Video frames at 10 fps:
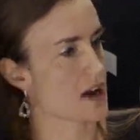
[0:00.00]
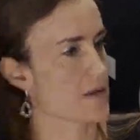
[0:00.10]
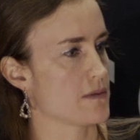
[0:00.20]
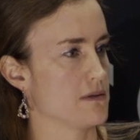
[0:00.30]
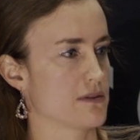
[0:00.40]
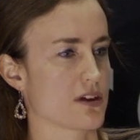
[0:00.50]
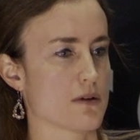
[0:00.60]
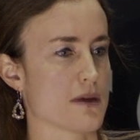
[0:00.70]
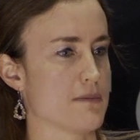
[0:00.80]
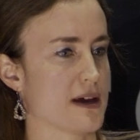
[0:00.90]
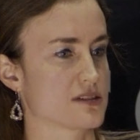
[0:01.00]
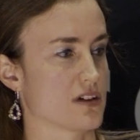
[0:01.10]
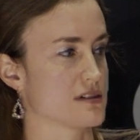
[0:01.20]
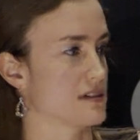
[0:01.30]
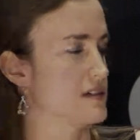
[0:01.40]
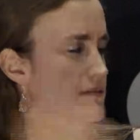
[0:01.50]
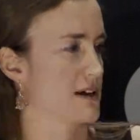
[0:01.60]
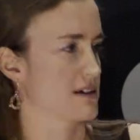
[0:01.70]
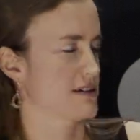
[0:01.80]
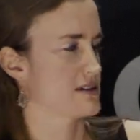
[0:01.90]
time, I mean, some of my best friends, including
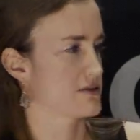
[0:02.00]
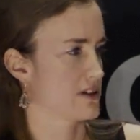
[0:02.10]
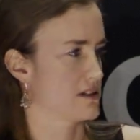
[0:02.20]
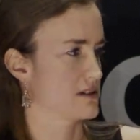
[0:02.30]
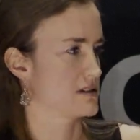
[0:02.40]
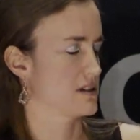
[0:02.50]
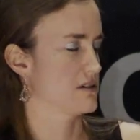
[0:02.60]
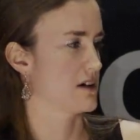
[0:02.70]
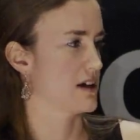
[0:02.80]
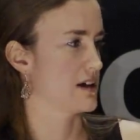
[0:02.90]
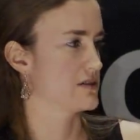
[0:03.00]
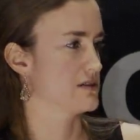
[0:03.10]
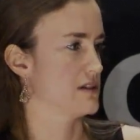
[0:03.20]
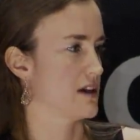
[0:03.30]
my closest friend who I